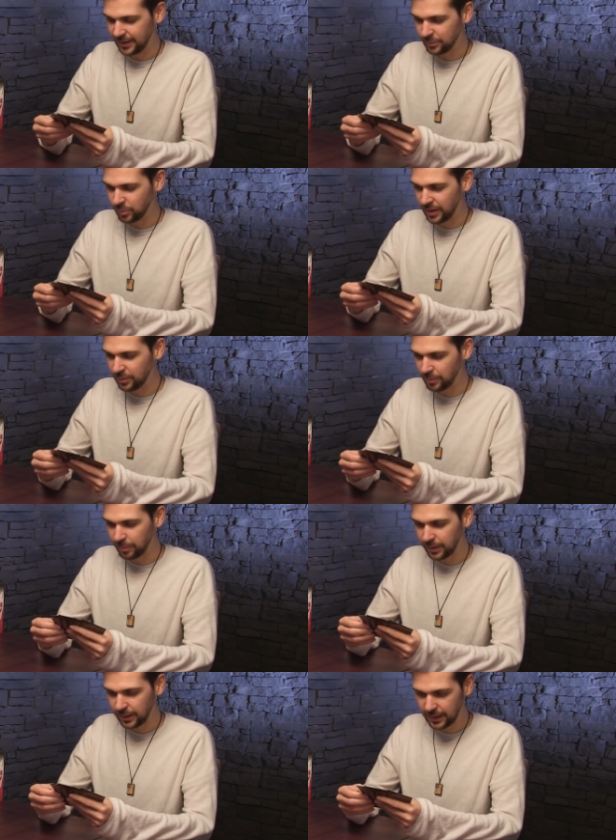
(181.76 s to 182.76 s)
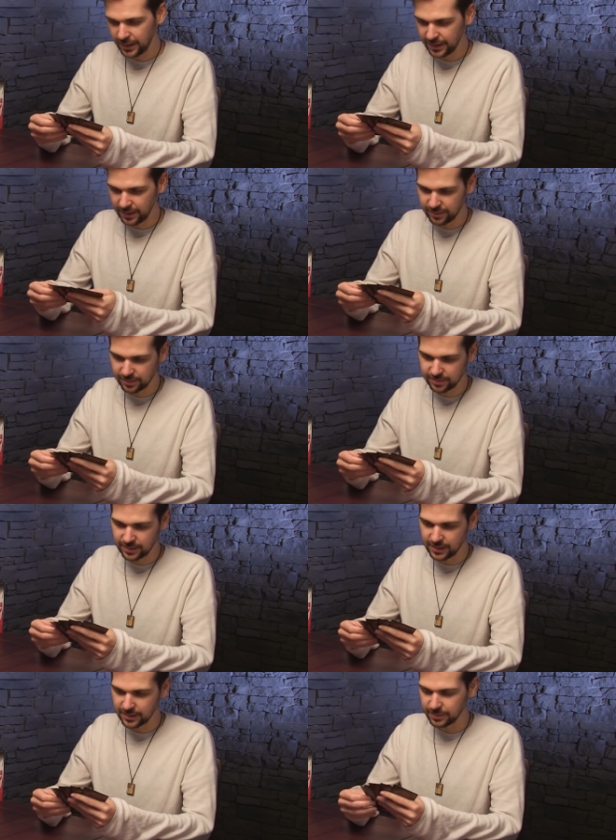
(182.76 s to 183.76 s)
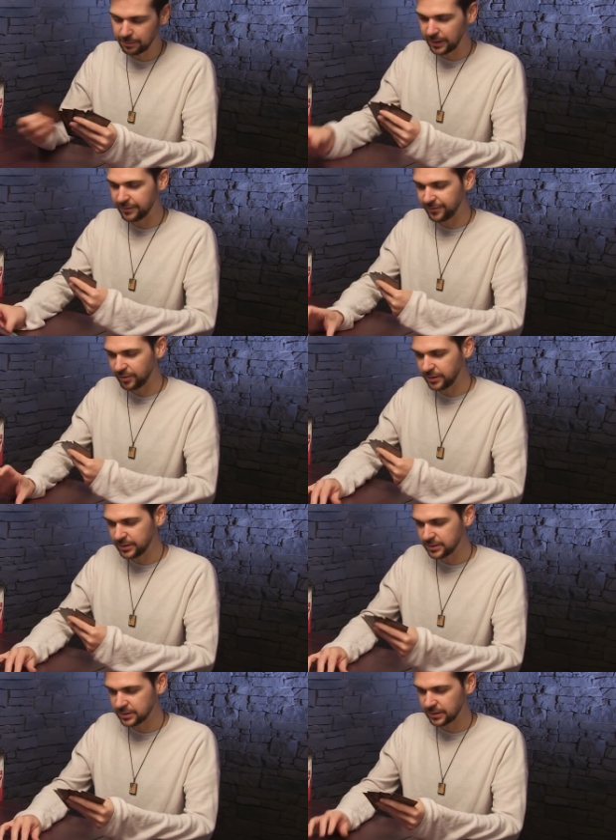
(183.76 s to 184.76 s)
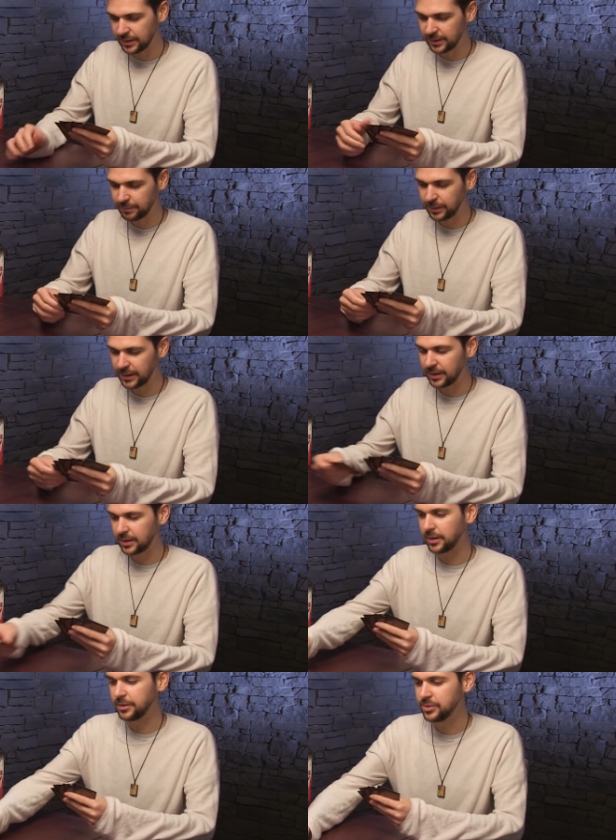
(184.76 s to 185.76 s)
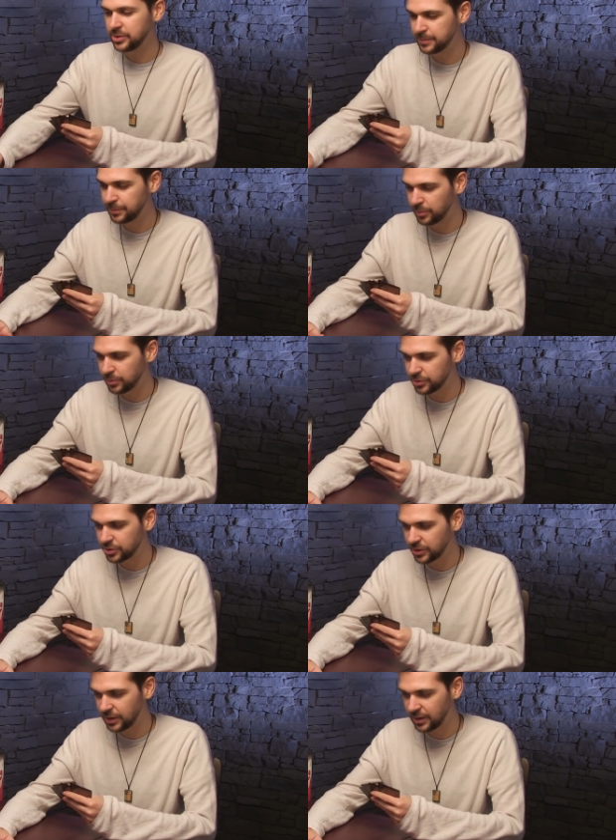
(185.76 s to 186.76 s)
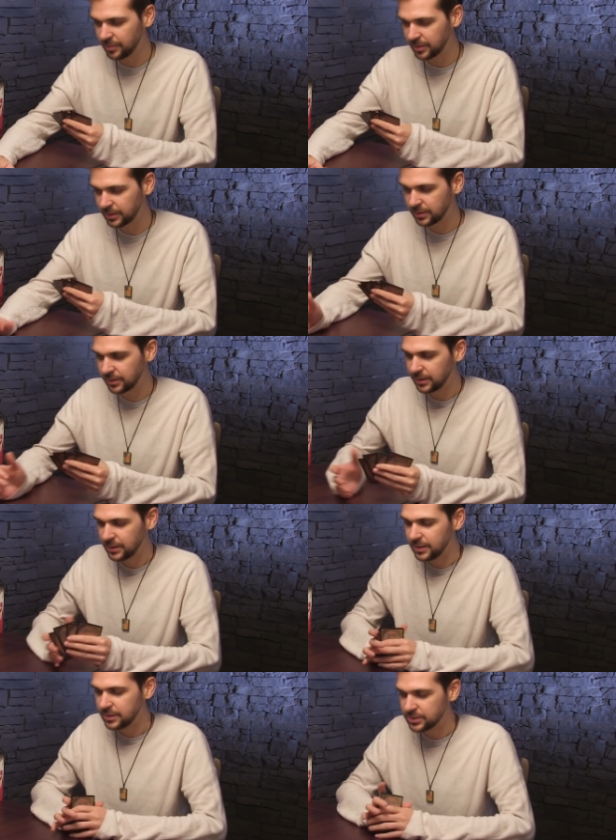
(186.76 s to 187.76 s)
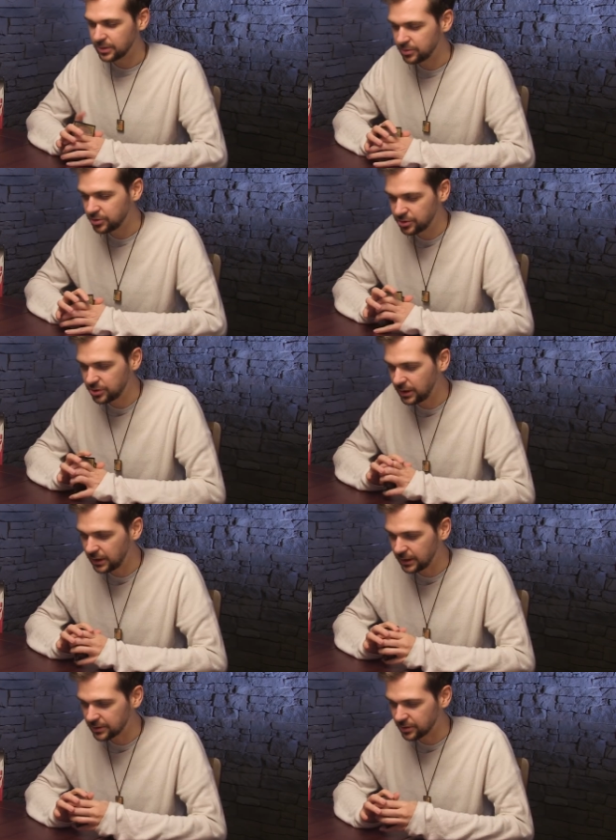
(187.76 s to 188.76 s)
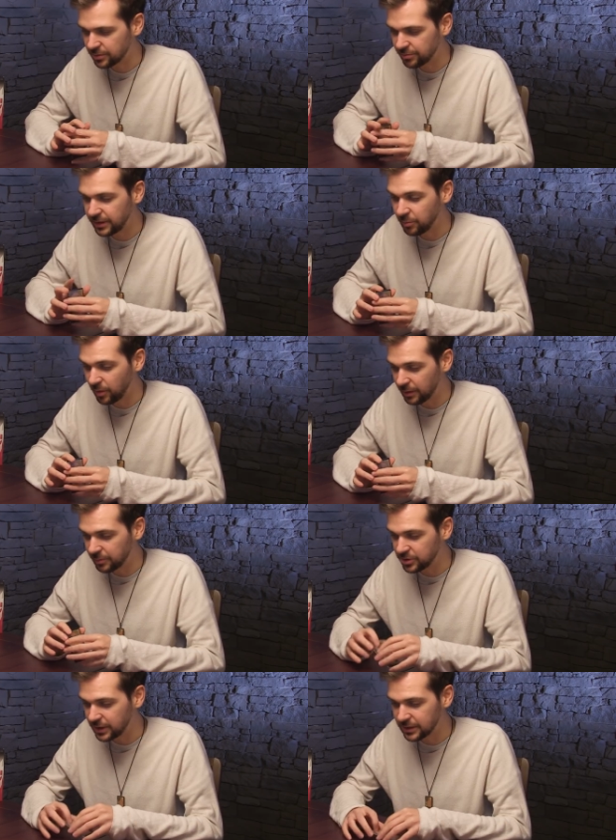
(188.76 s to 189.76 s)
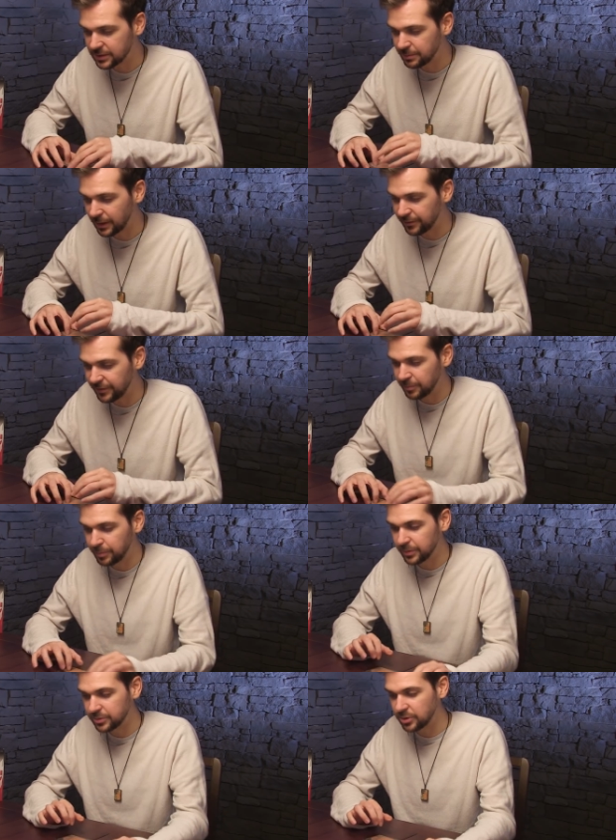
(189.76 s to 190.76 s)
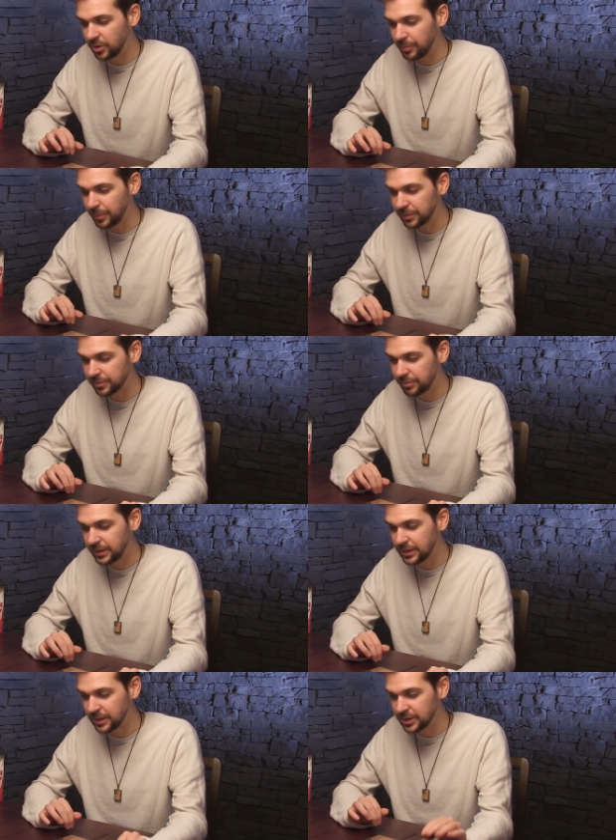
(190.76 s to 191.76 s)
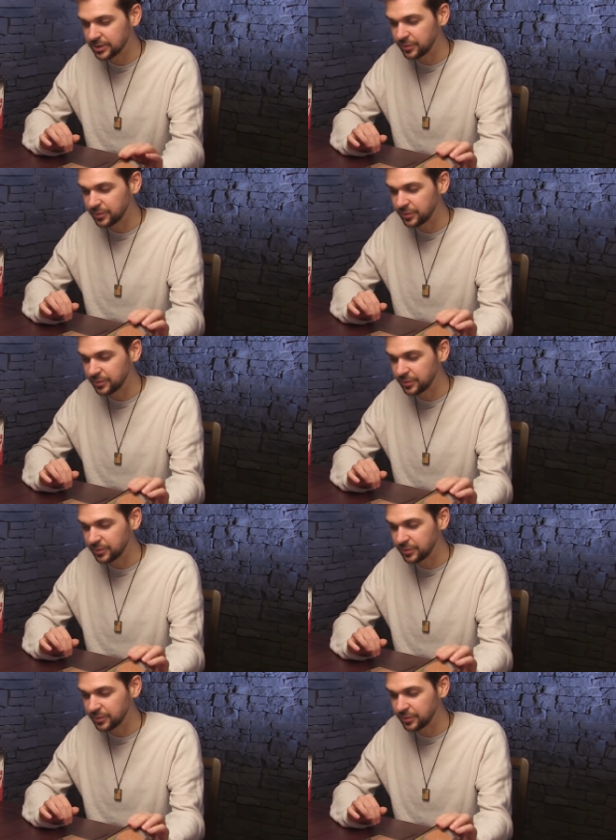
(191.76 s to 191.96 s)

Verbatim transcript: and I will play. I think I'm going to play a forest, and I'll play a Glowspore Shaman. So she Ooh. is a 3 1. When she enters the battlefield, put the top three cards